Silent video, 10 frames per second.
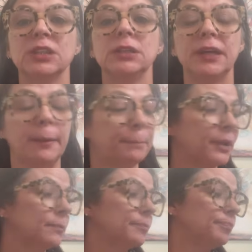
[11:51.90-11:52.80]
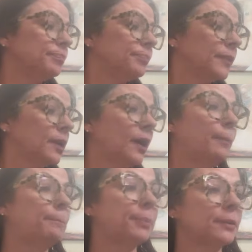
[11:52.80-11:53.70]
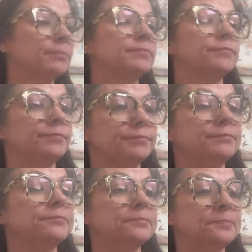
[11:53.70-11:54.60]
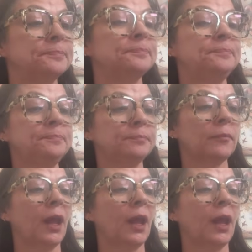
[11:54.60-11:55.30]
Yep. Yep. Mm-hmm.